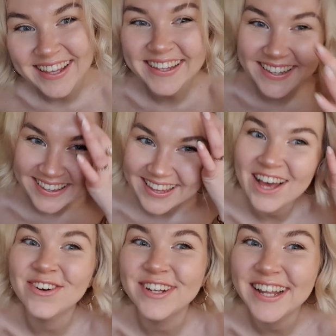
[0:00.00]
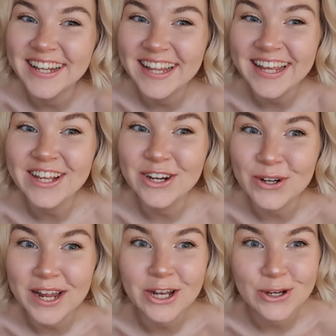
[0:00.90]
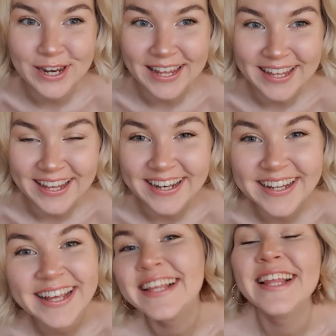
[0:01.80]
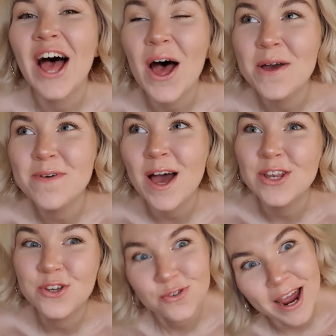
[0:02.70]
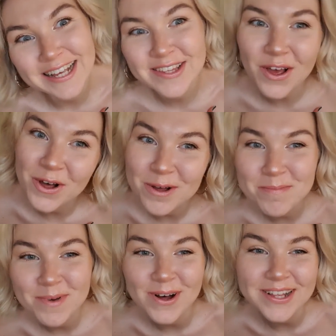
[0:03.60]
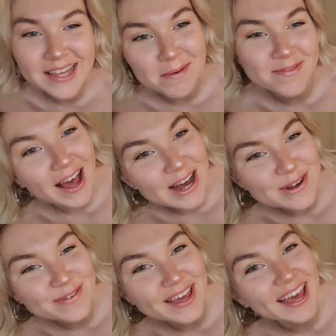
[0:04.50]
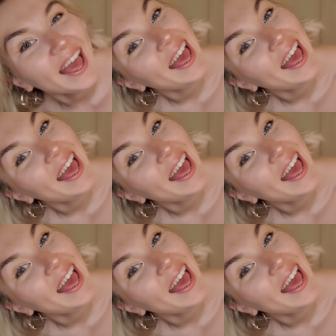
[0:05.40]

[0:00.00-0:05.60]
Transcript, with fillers: this is definitely, God, I look naked, um, a dress up more type of outfit.